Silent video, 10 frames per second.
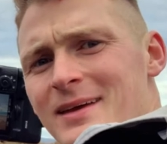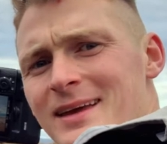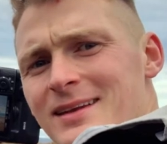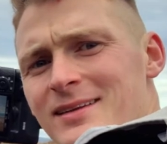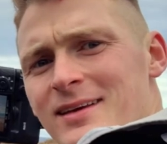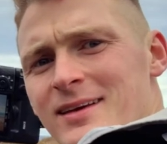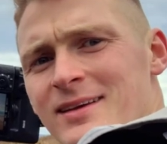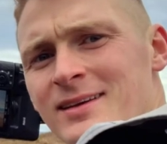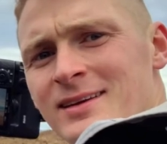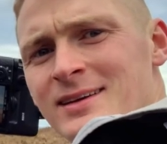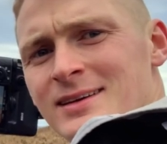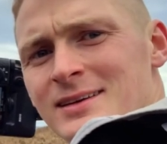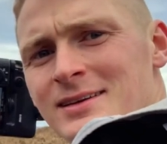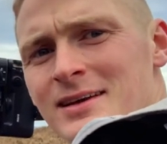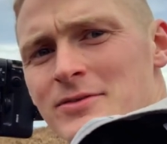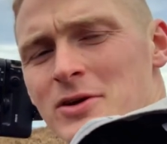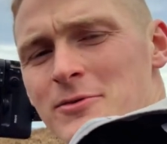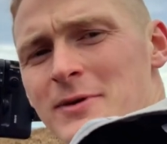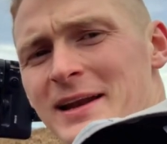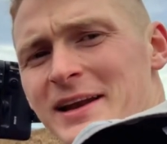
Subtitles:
and I've got a really